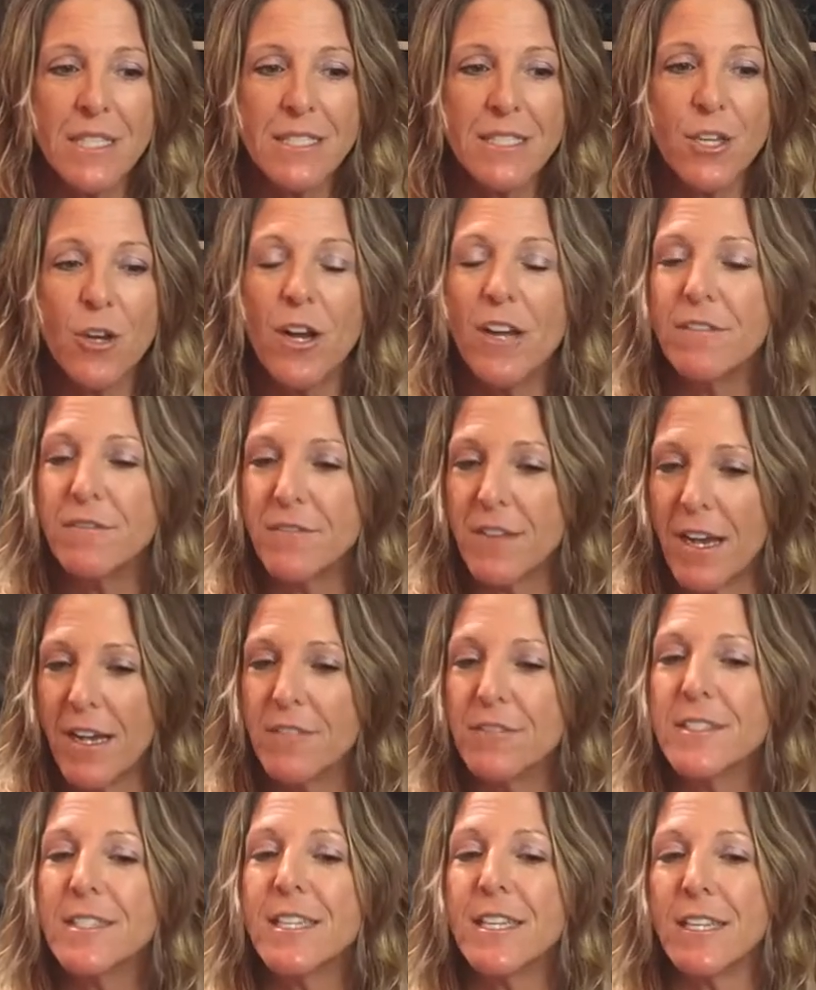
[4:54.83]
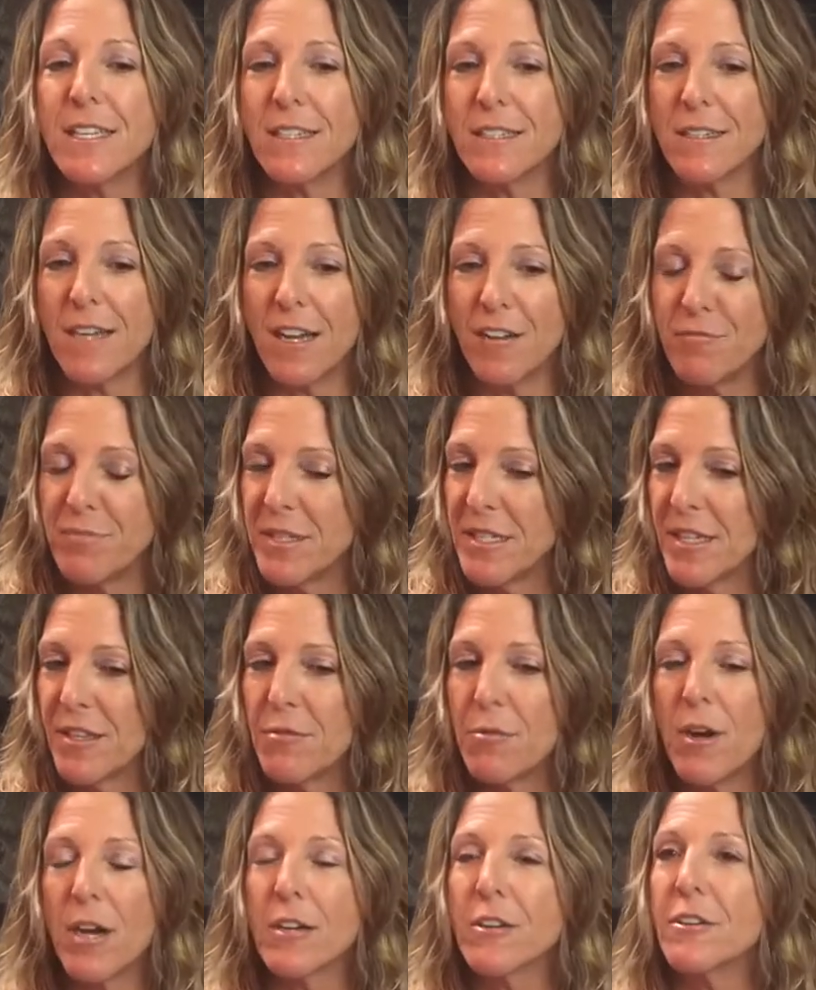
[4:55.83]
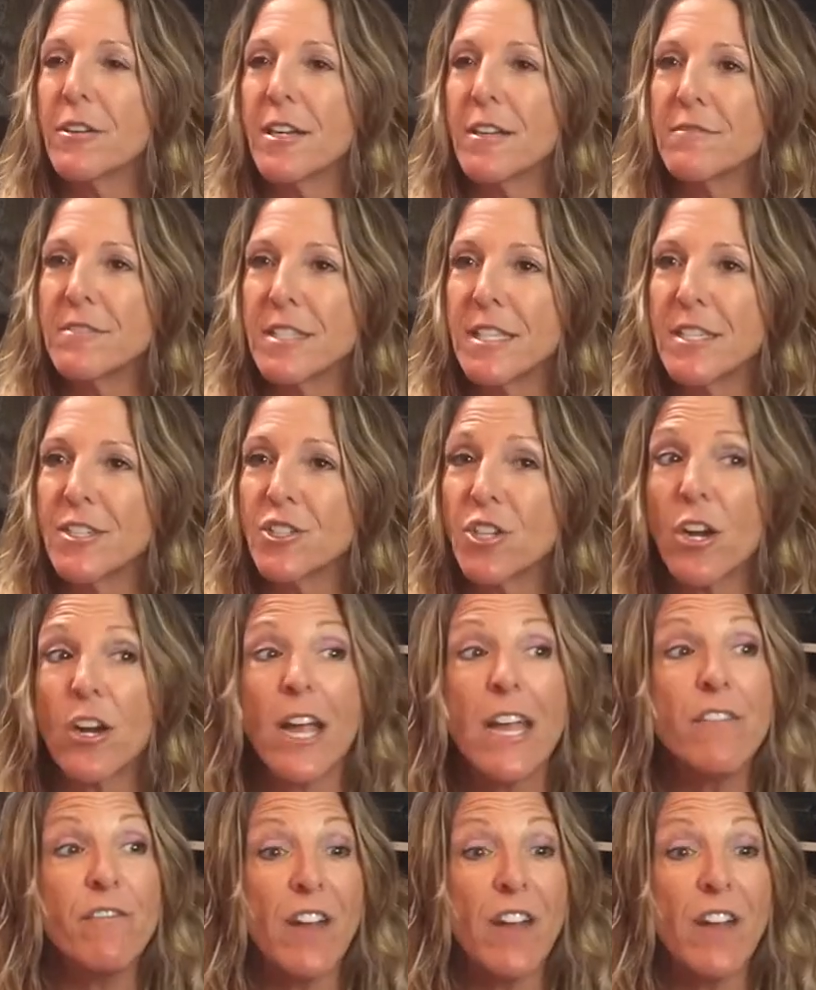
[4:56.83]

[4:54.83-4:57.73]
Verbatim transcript: so I've I've seen I've been in the water and I've seen a shark.